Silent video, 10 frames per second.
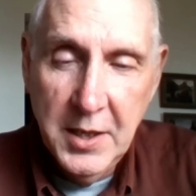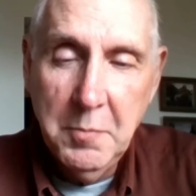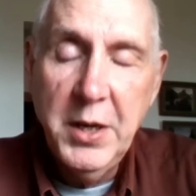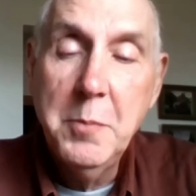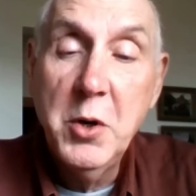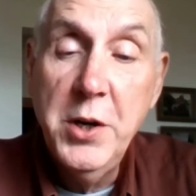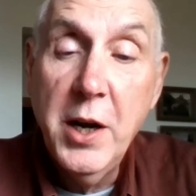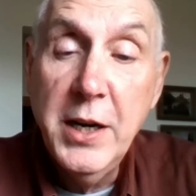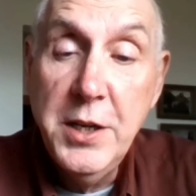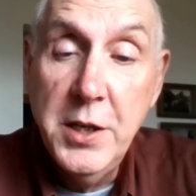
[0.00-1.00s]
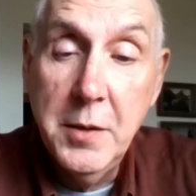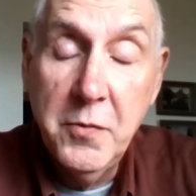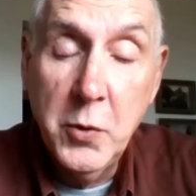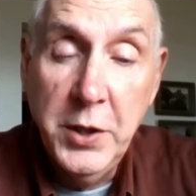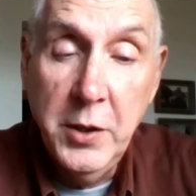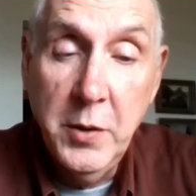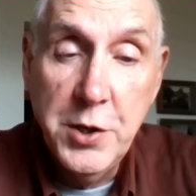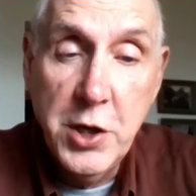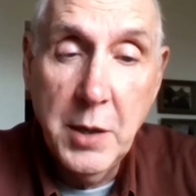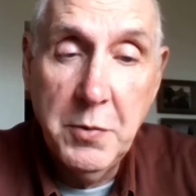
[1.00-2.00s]
My number 9 tip for you in
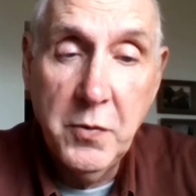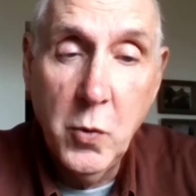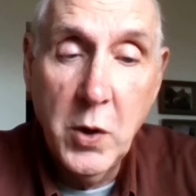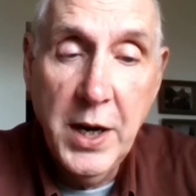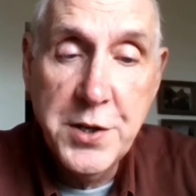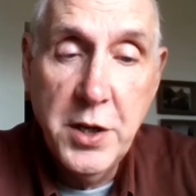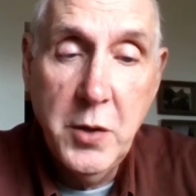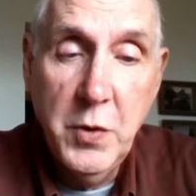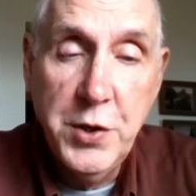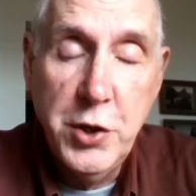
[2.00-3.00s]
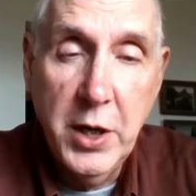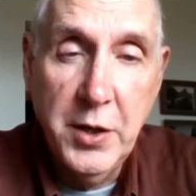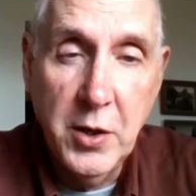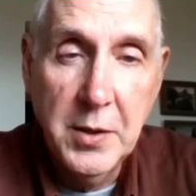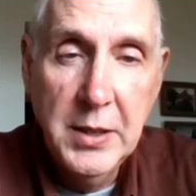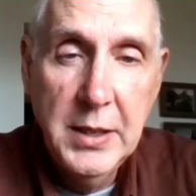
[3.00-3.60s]
chapter 4 has to do with gender.